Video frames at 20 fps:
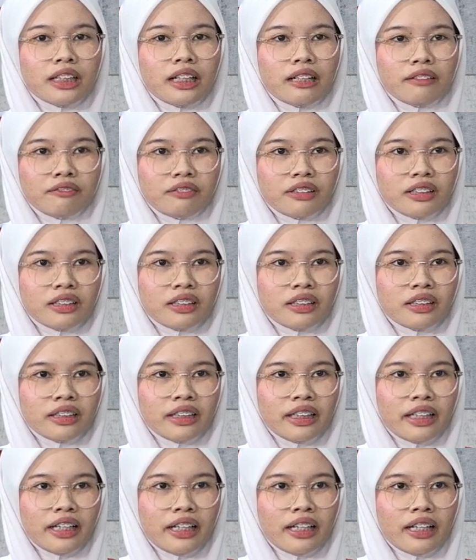after
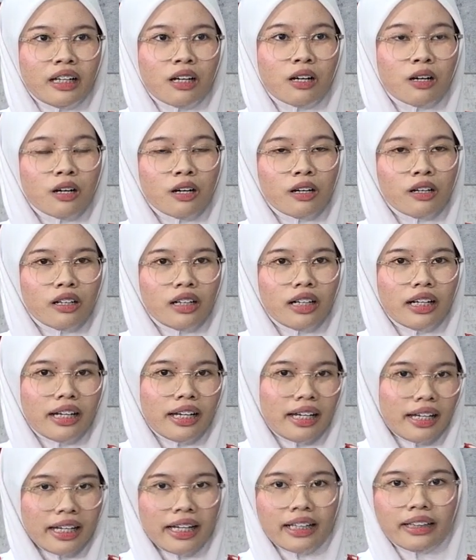they're
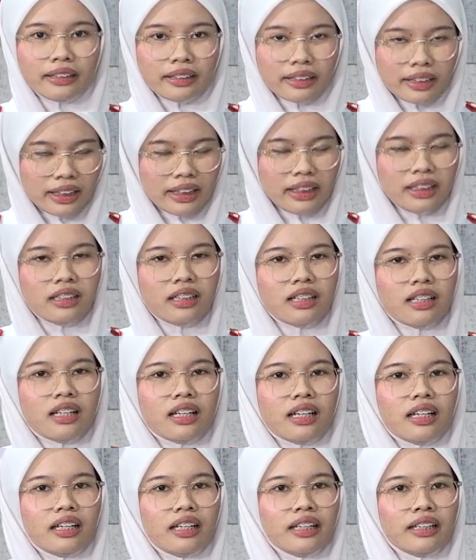healthy.
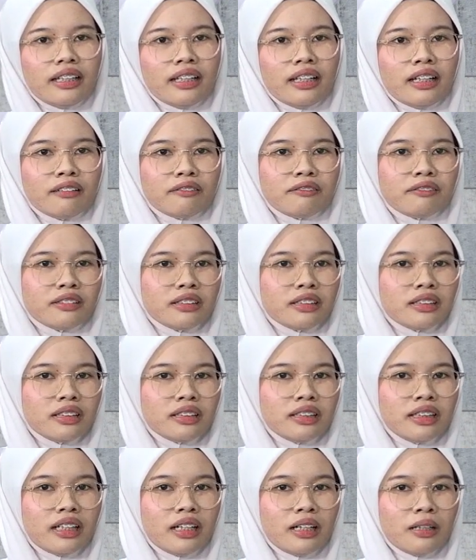And then
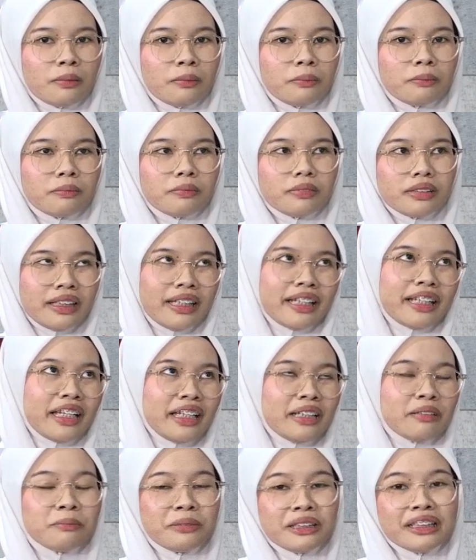after they
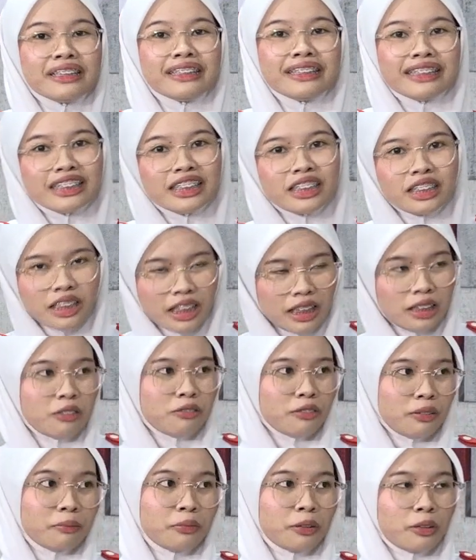can be discharged
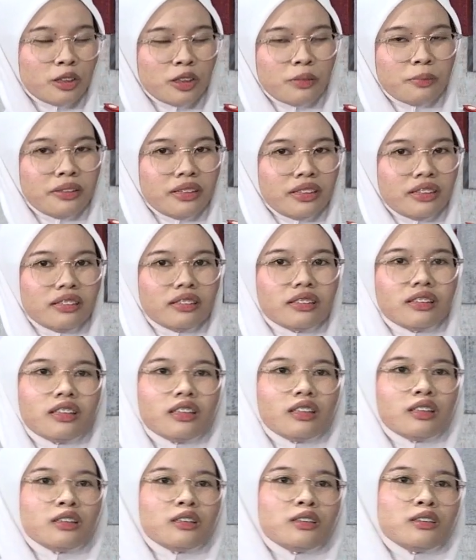from the hospital.
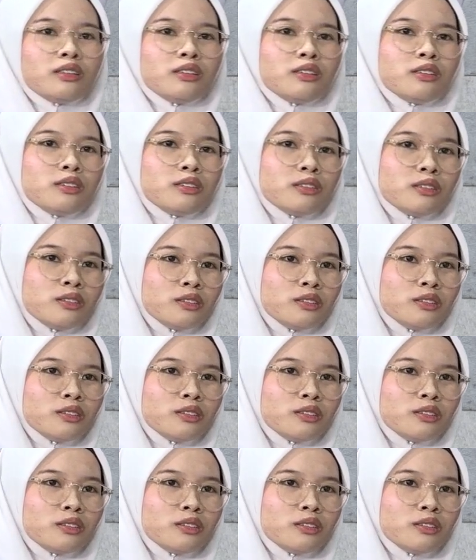So,